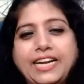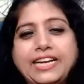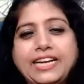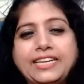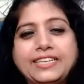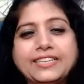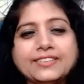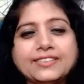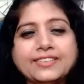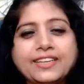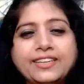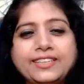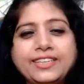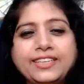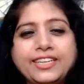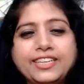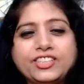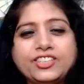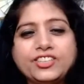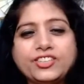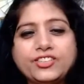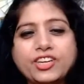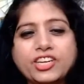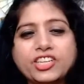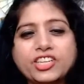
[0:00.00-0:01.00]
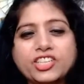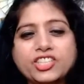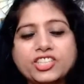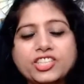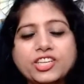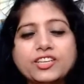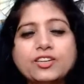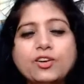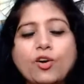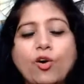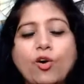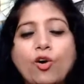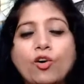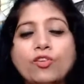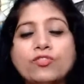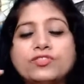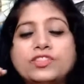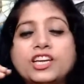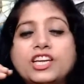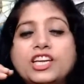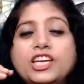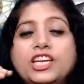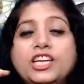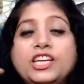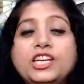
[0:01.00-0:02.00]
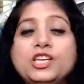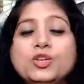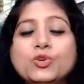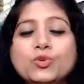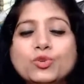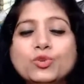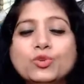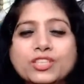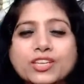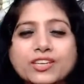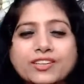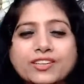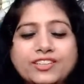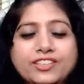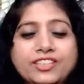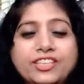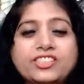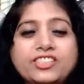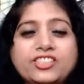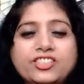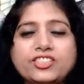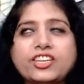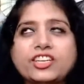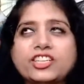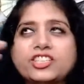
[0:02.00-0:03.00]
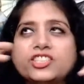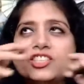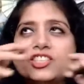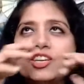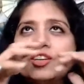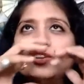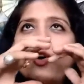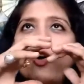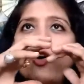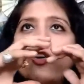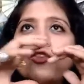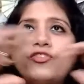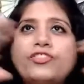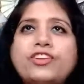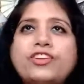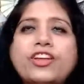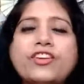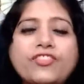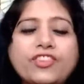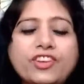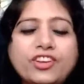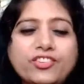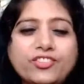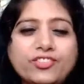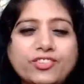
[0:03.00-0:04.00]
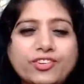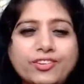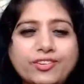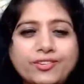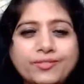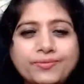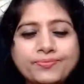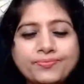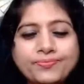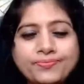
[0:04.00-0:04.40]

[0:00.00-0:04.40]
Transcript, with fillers: It is the destruction of the illusion, destruction of definition.